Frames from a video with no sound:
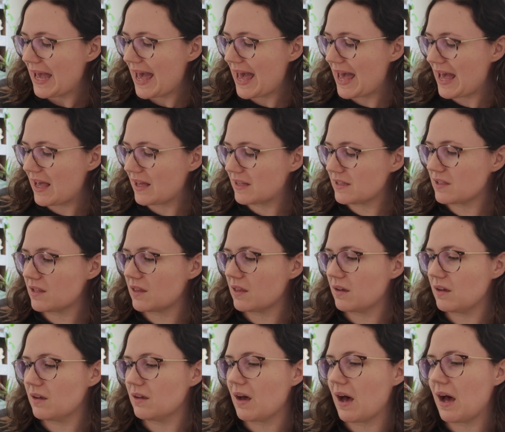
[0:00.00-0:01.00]
and
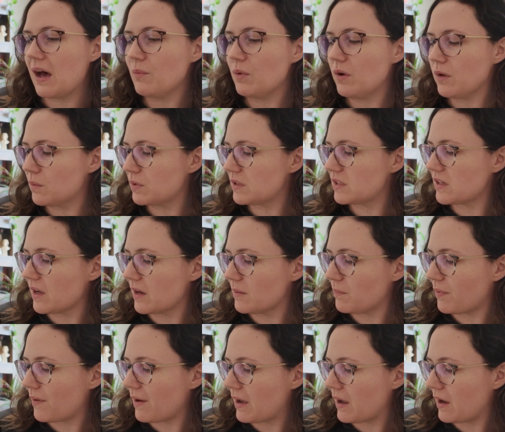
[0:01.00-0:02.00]
the artwork was done
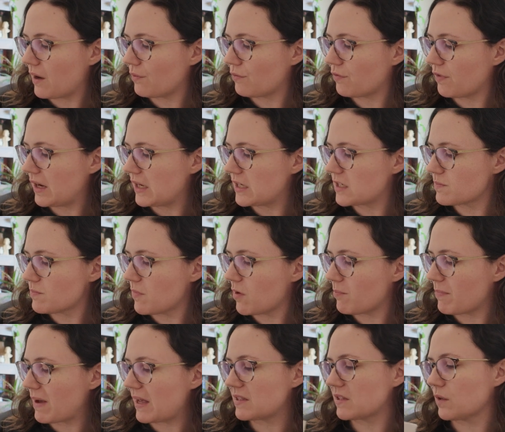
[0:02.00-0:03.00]
by Reg
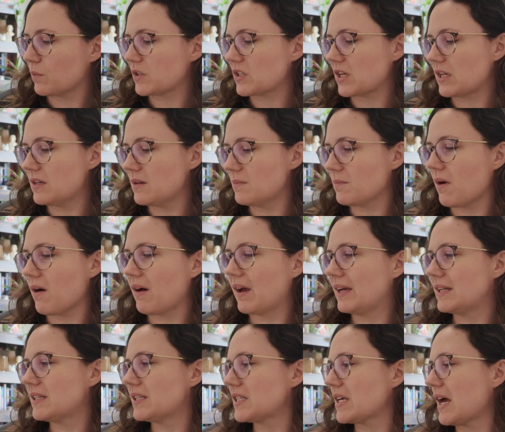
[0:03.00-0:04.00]
Mombassa, which I didn't
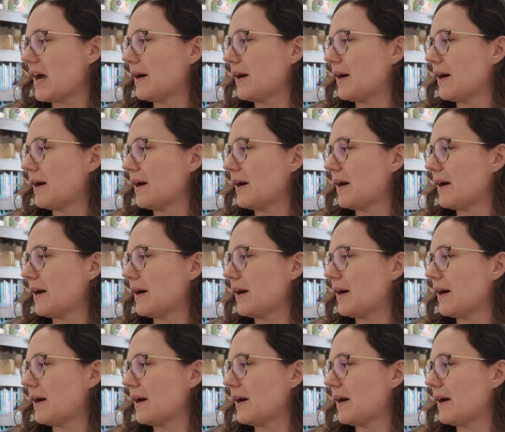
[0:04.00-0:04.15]
mind